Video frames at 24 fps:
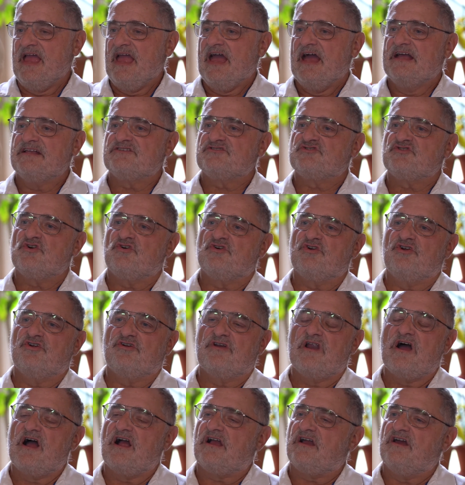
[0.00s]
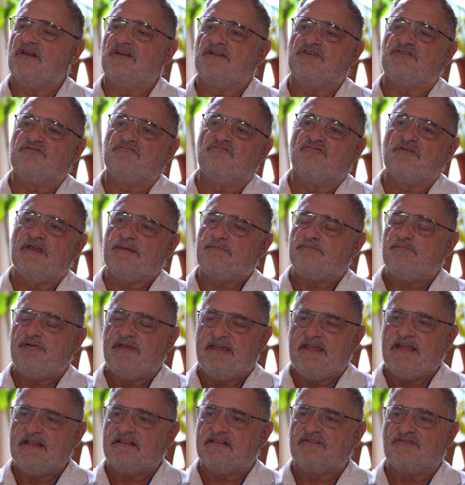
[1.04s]
And so you're not going to
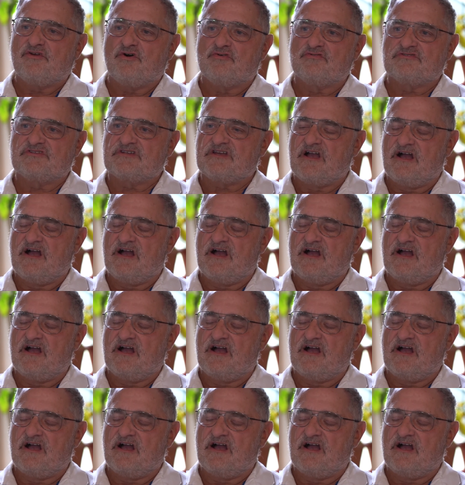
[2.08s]
repeat those